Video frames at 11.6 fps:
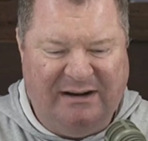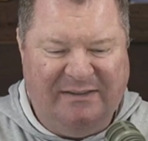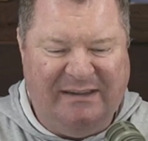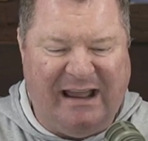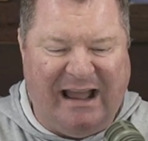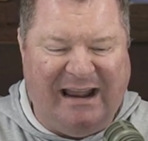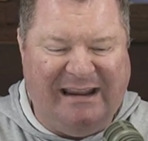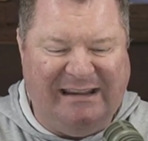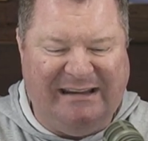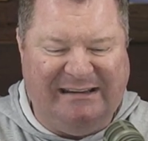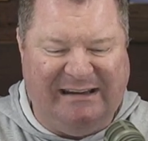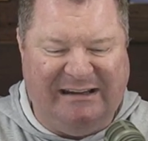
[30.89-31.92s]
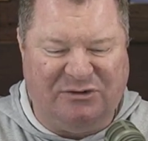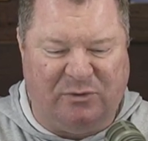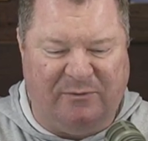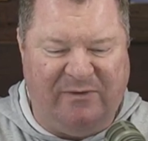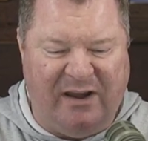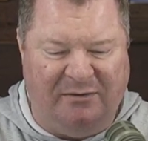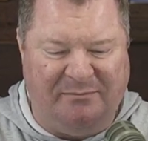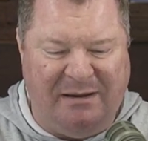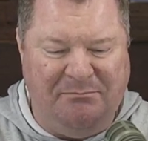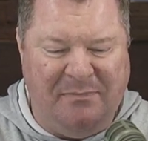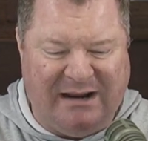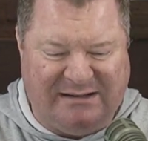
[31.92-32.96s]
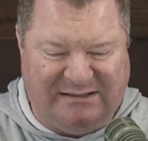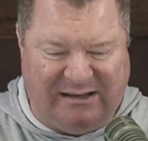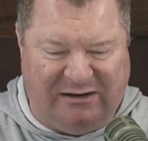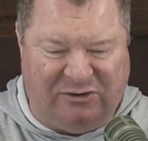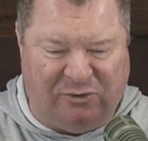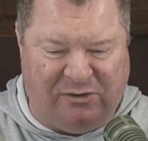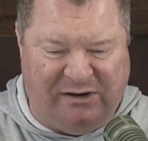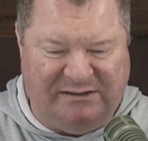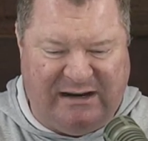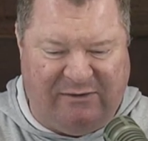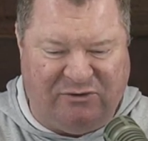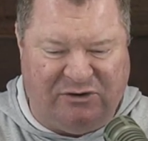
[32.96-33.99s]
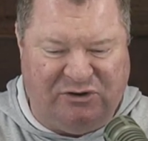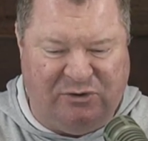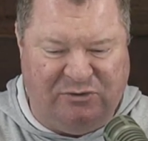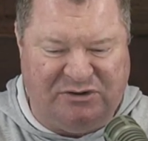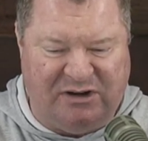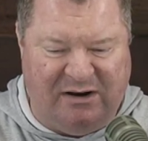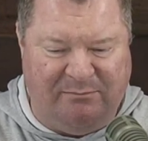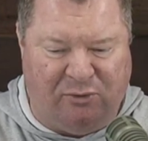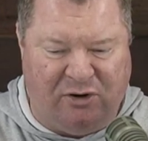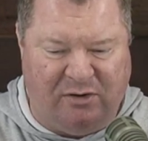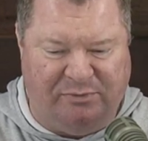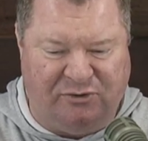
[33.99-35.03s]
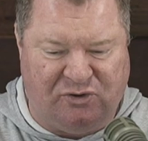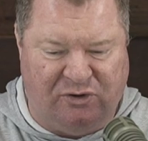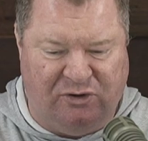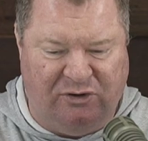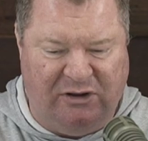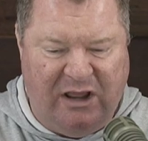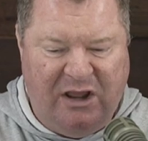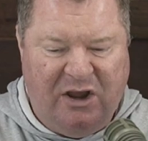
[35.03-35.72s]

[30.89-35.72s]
The IEDs were found by Mexican authorities after Tucson Border Patrol